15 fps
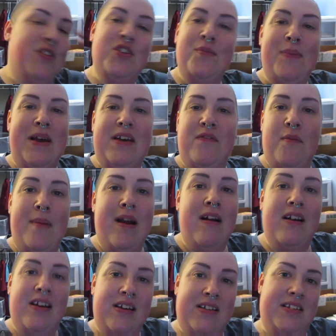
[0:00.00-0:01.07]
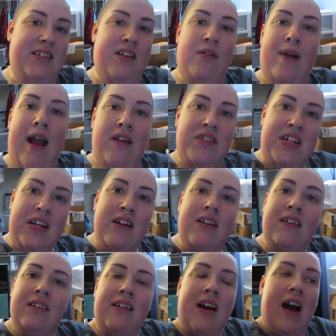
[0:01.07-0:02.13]
There's no Bank of Americas around
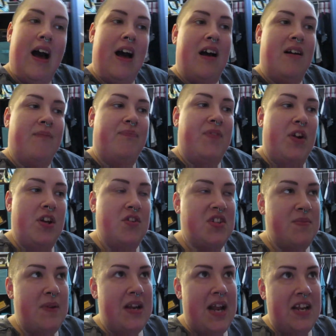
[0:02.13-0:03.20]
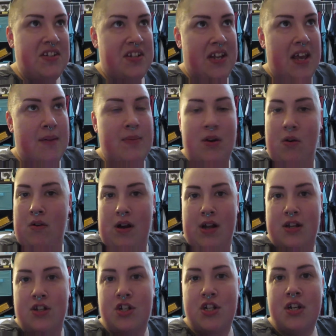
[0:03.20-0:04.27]
here. Um, there used to be an ATM in
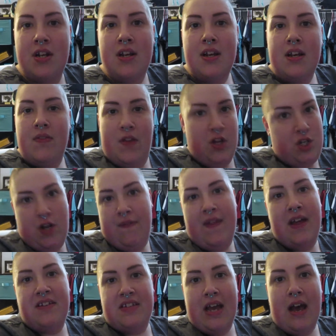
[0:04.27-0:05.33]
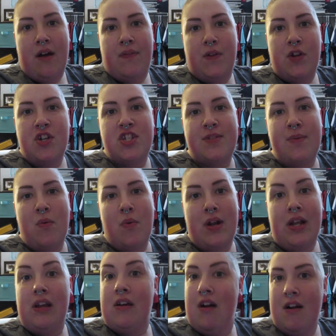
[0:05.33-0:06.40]
Orange. They shut that down. There used to be
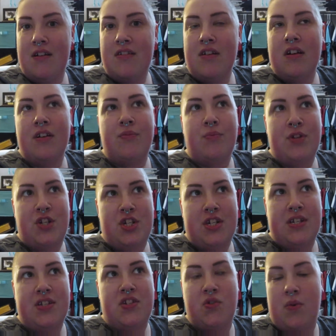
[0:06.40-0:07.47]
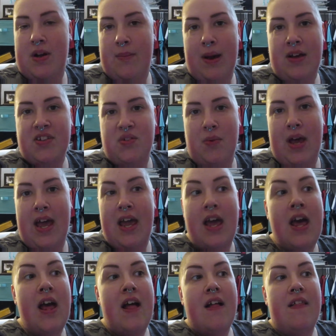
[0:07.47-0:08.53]
one in Gardner, which is 20 miles away.
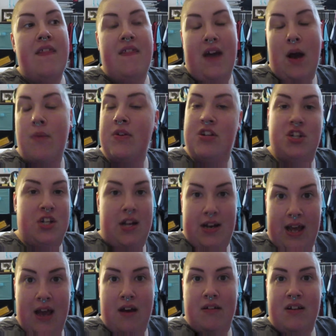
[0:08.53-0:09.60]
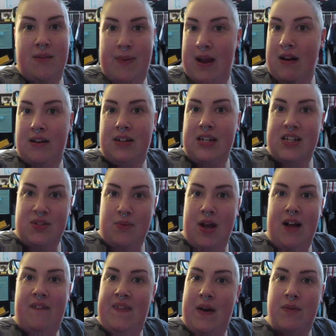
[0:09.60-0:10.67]
That one shut down, apparently, as
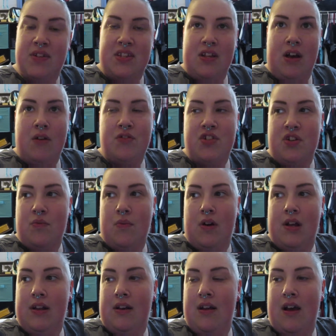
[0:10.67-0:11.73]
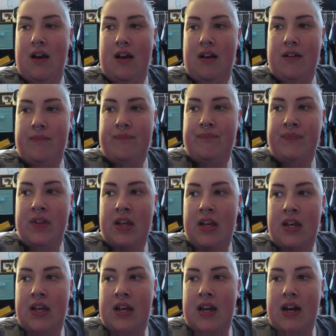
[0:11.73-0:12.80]
well. that was the go-to one.
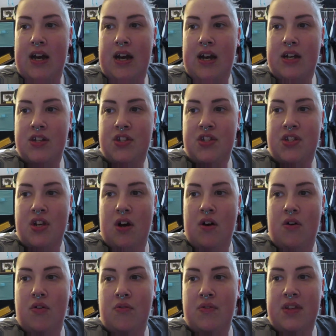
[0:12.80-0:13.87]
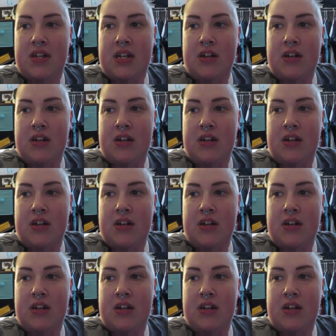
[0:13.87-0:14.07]
Um, so the